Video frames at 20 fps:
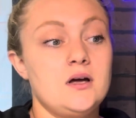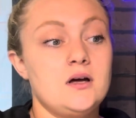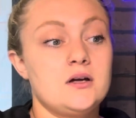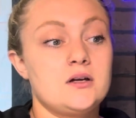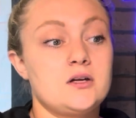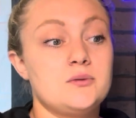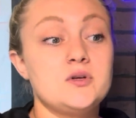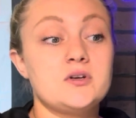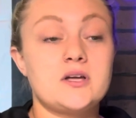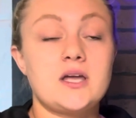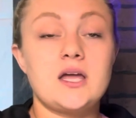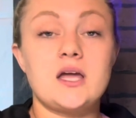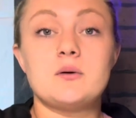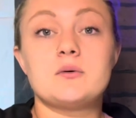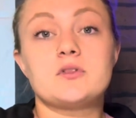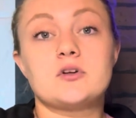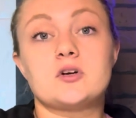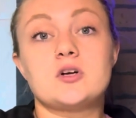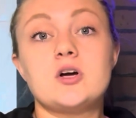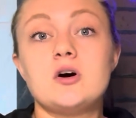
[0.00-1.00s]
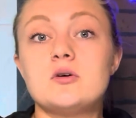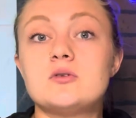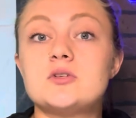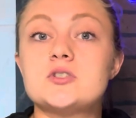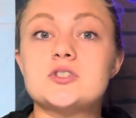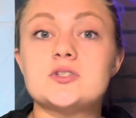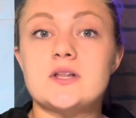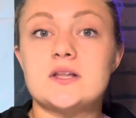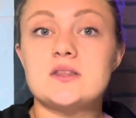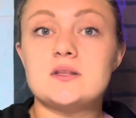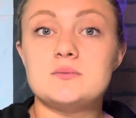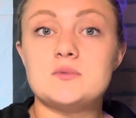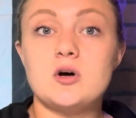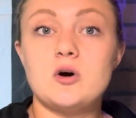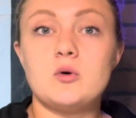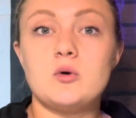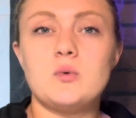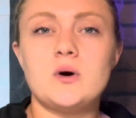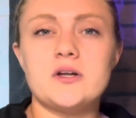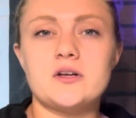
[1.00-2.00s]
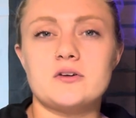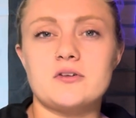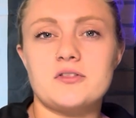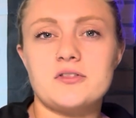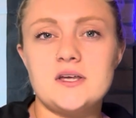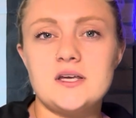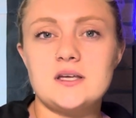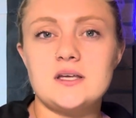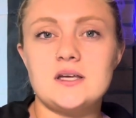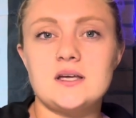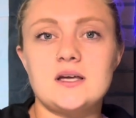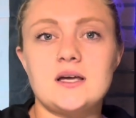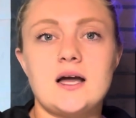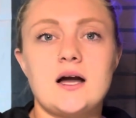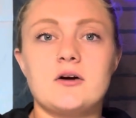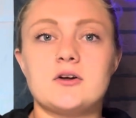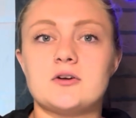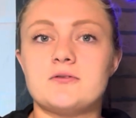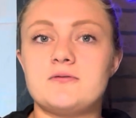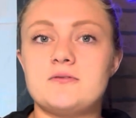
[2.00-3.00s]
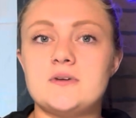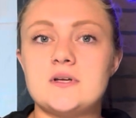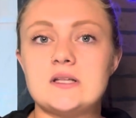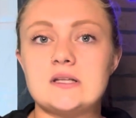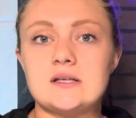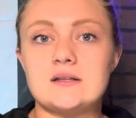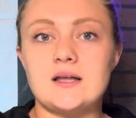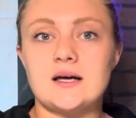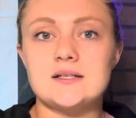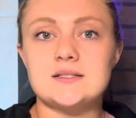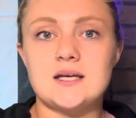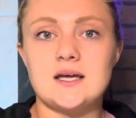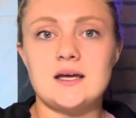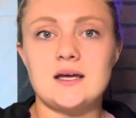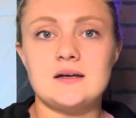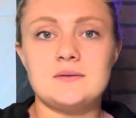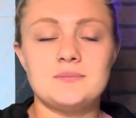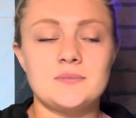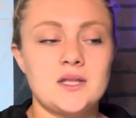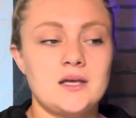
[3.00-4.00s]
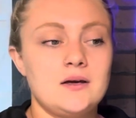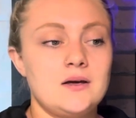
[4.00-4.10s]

communicate with your coach, let them know what you're thinking, how you're feeling that day.